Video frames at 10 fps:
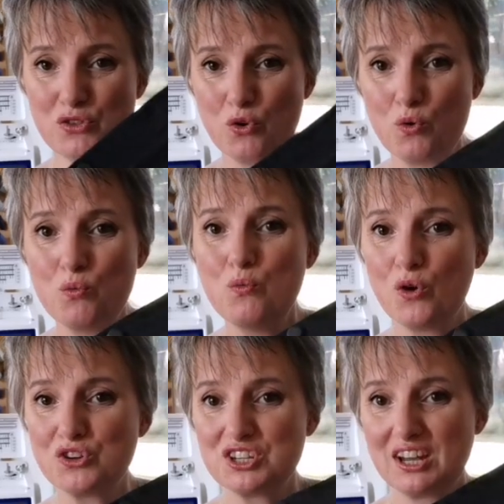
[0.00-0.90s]
thought,
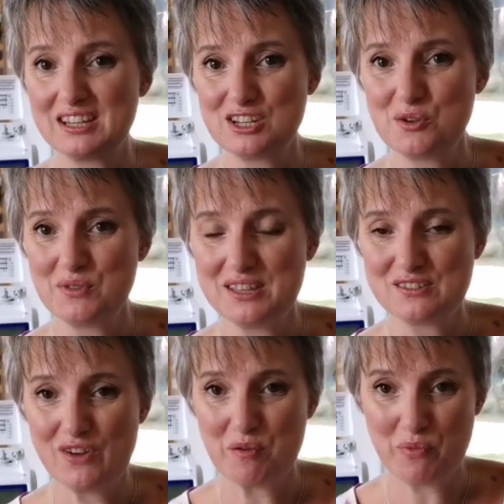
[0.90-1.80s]
what shall I do with
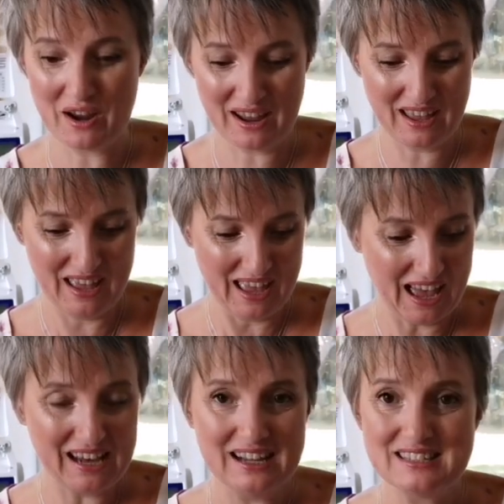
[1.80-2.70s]
this fabric?
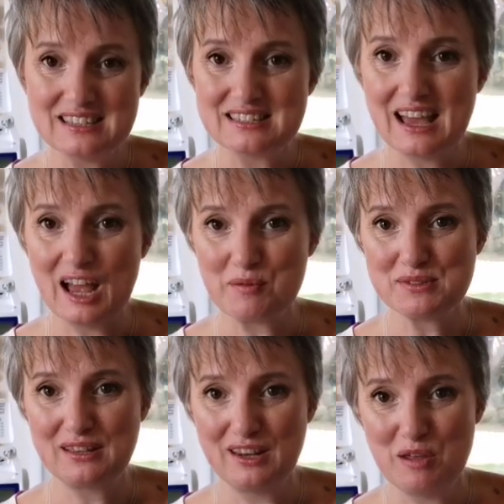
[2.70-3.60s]
And this is
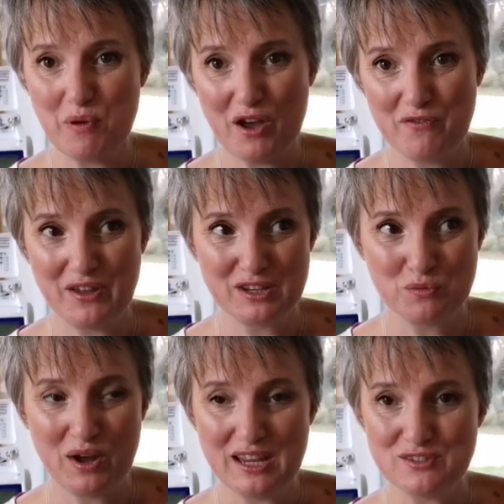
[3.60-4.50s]
absolutely
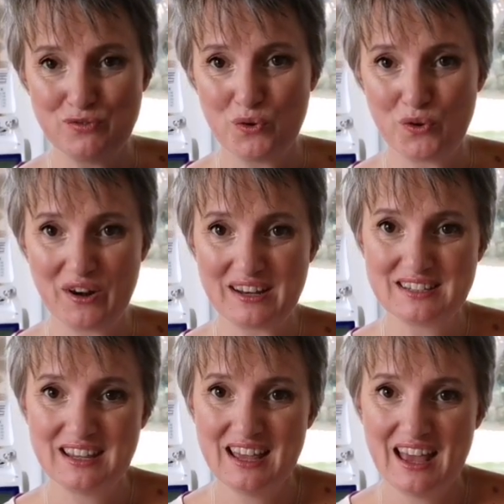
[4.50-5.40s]
perfect weight for
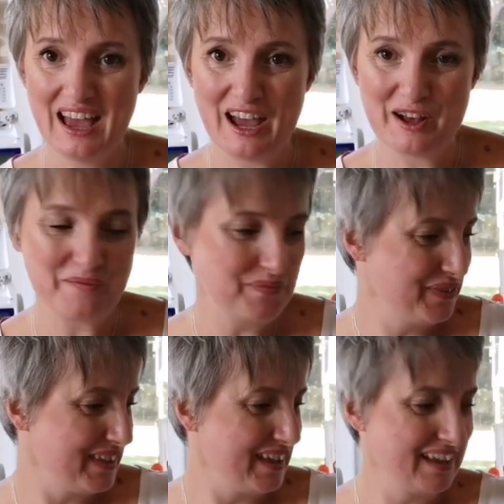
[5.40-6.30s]
it. Hang
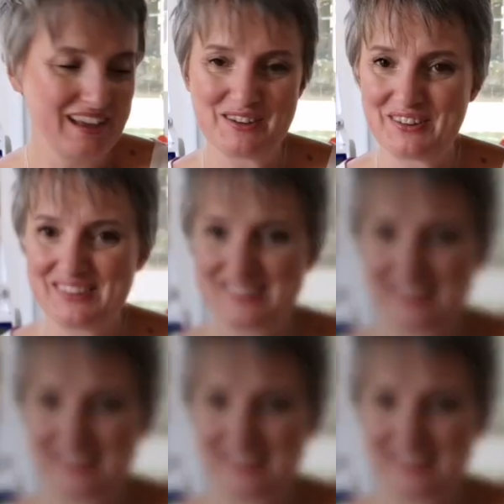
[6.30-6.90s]
on a